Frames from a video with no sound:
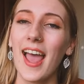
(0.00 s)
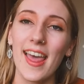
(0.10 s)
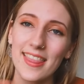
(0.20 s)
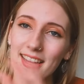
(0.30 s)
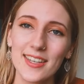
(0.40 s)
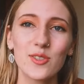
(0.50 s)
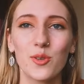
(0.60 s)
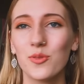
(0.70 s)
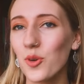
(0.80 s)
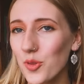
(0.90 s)
And then I
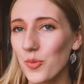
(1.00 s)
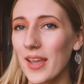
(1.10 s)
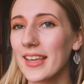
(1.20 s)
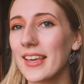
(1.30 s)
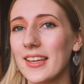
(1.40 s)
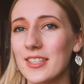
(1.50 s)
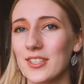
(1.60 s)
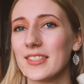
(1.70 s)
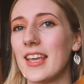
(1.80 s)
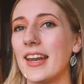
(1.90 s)
saw Fourth Wing
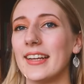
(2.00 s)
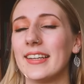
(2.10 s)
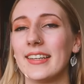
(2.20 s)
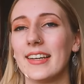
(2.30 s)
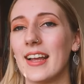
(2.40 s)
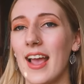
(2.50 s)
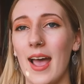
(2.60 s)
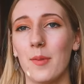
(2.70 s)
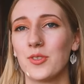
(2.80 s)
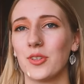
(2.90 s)
just getting
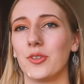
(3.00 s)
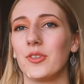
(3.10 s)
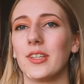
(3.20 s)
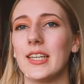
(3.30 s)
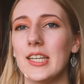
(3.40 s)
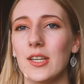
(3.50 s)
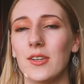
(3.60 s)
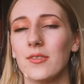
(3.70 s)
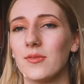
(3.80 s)
absolutely